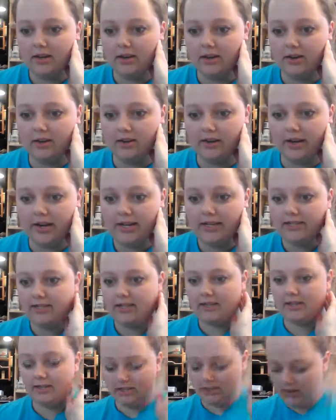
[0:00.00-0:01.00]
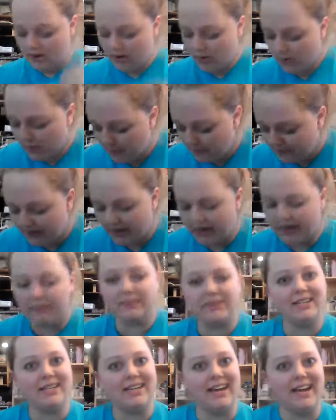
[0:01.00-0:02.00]
All right. So
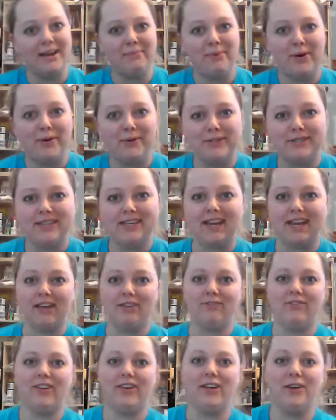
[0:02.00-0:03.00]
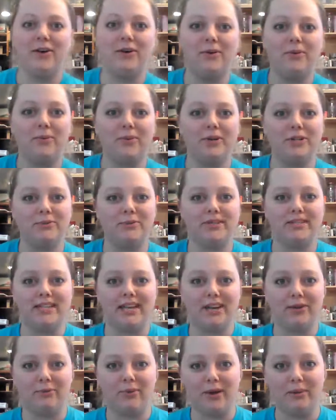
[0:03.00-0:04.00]
today I posted a video, which was
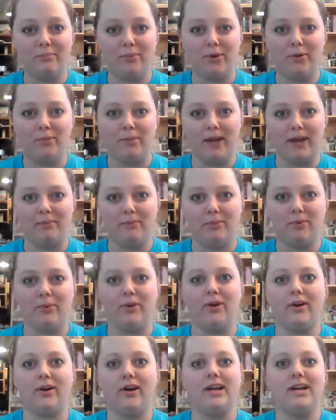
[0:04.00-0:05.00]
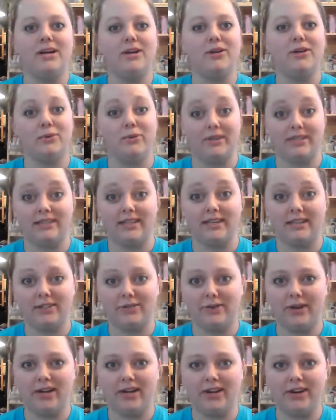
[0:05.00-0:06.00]
a rainbow paint pour through a sink
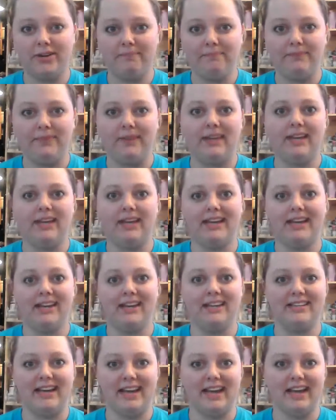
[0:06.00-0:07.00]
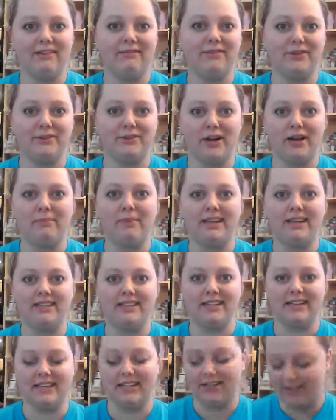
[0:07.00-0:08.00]
strainer. And I have the dry
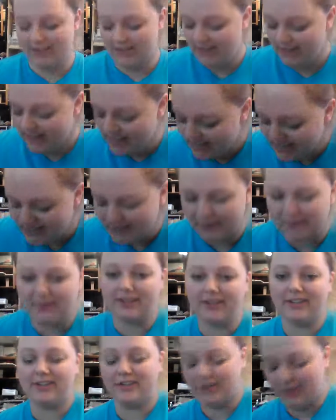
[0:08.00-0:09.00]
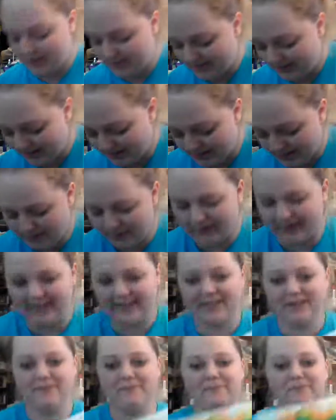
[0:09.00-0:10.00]
painting here. So I wanted to show you that real
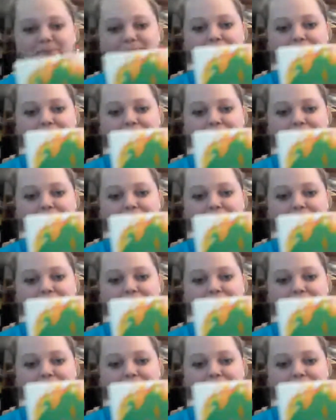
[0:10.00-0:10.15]
quick.